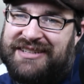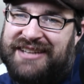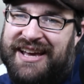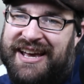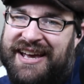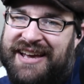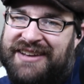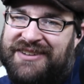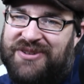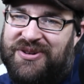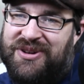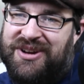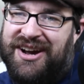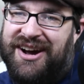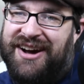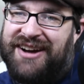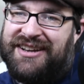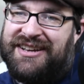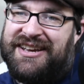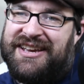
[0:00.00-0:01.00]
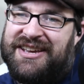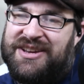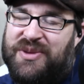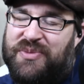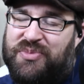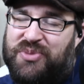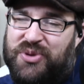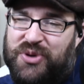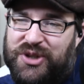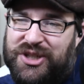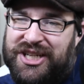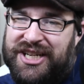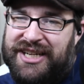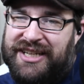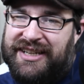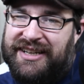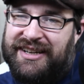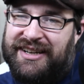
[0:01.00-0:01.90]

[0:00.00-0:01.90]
and Okada and Ibushi.